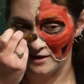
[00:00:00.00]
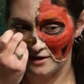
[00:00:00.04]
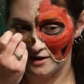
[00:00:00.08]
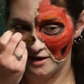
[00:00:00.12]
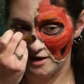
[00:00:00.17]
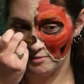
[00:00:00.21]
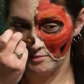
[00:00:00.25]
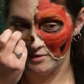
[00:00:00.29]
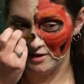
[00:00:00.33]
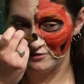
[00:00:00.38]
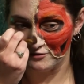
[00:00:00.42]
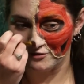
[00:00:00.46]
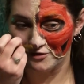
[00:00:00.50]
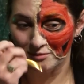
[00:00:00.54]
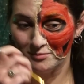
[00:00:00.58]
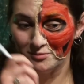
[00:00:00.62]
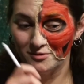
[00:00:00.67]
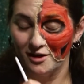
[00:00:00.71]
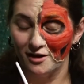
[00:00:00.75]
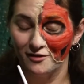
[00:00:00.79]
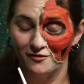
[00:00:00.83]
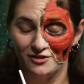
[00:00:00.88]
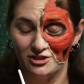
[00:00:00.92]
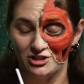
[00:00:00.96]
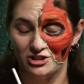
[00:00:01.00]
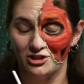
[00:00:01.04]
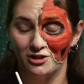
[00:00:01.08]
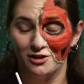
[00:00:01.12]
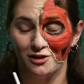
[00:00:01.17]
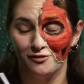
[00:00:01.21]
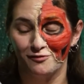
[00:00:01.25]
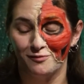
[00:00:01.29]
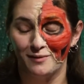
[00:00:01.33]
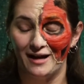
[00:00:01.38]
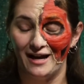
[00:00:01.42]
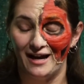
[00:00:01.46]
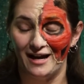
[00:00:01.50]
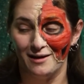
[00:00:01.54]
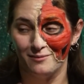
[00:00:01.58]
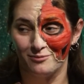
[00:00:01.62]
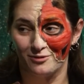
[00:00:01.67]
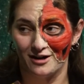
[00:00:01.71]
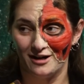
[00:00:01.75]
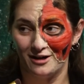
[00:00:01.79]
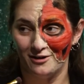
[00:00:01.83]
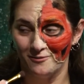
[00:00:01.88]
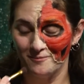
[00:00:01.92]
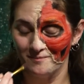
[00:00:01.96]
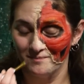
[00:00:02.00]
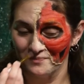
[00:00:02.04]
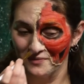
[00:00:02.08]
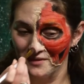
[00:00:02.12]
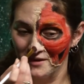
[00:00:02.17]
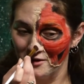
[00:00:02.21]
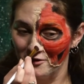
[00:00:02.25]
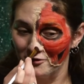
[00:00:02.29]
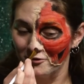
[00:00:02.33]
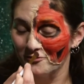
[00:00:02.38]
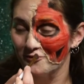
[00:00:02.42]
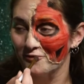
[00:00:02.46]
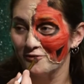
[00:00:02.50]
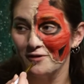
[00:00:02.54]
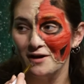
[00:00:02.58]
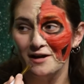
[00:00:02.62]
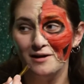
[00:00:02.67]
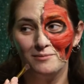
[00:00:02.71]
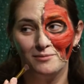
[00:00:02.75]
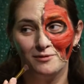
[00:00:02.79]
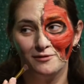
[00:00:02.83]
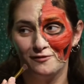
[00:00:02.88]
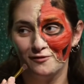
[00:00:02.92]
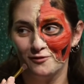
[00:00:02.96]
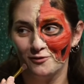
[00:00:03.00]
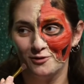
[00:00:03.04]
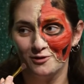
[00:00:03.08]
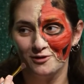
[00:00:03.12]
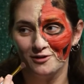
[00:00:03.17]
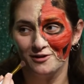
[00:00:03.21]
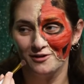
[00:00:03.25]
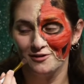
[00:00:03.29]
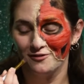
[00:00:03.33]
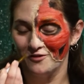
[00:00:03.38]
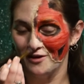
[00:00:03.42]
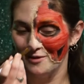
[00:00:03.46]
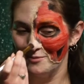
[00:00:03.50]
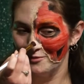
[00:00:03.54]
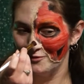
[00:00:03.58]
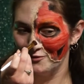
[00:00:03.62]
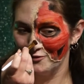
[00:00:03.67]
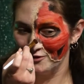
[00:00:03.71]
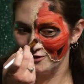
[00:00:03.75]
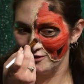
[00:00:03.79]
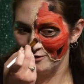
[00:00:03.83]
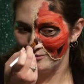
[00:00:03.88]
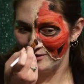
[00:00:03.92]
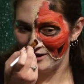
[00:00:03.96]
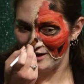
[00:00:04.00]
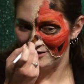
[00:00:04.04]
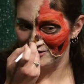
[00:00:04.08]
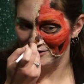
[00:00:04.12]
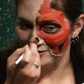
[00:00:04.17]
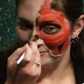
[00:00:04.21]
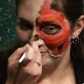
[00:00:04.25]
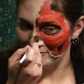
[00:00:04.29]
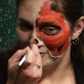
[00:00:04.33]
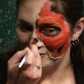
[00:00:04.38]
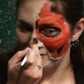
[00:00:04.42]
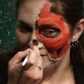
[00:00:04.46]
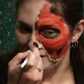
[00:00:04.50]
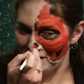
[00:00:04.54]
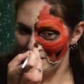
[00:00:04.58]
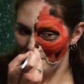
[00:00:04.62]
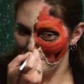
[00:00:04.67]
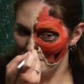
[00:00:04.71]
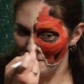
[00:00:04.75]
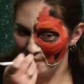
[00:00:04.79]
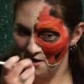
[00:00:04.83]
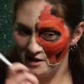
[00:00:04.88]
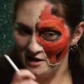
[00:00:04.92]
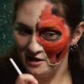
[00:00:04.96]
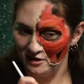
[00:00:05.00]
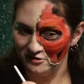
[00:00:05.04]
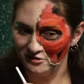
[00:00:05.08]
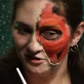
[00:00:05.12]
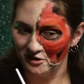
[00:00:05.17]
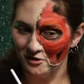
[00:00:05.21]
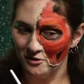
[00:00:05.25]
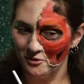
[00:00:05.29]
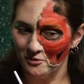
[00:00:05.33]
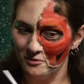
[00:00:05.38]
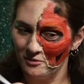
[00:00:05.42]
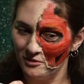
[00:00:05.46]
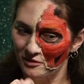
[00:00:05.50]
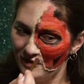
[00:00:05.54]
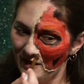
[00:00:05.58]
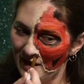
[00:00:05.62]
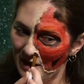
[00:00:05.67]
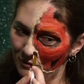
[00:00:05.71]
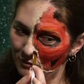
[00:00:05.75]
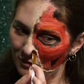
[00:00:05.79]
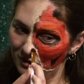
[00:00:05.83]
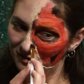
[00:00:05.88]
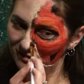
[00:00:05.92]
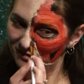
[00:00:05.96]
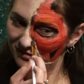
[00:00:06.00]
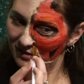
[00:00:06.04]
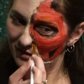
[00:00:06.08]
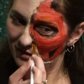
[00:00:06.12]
um, and ripped off a chunk of my eyebrow. Oh, right my before right before the basketball game. So that was